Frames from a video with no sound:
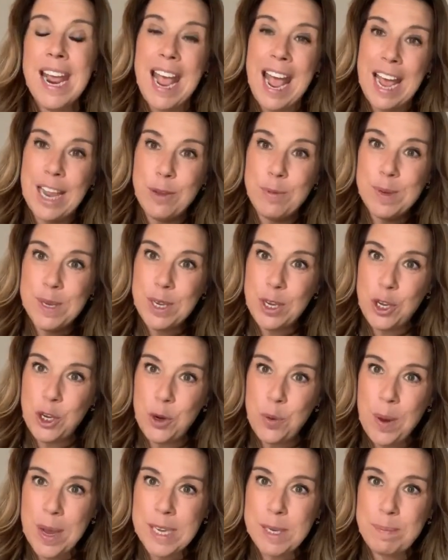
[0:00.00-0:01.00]
and there was a
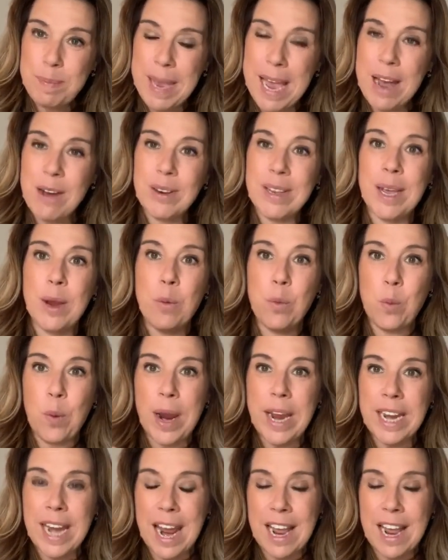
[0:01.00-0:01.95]
USB outlet right